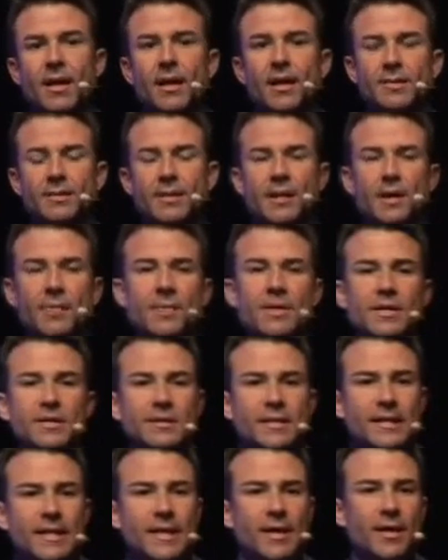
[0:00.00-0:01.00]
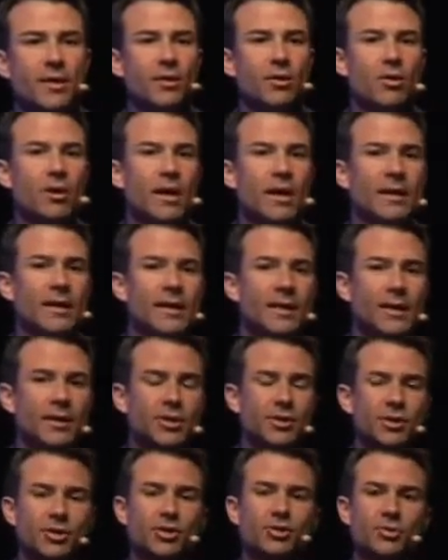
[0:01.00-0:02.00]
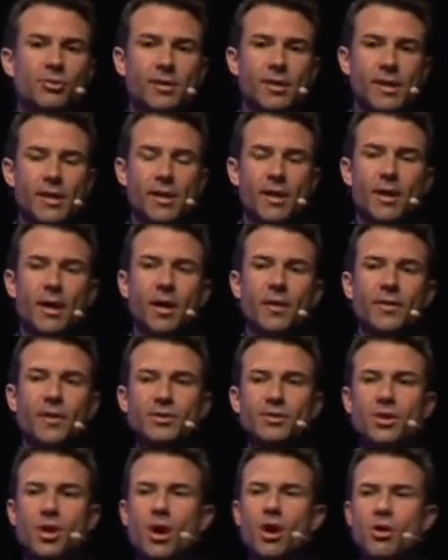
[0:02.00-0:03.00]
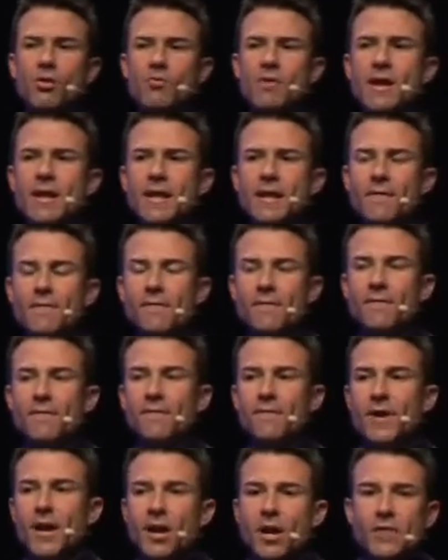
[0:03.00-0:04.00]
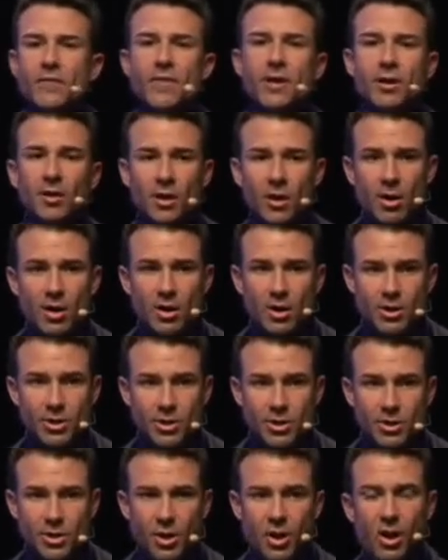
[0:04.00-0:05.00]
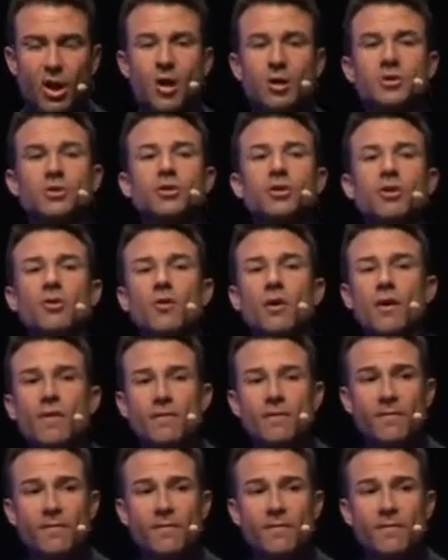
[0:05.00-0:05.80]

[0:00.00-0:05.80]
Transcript: it's companies that enter an industry that's already very, very large, also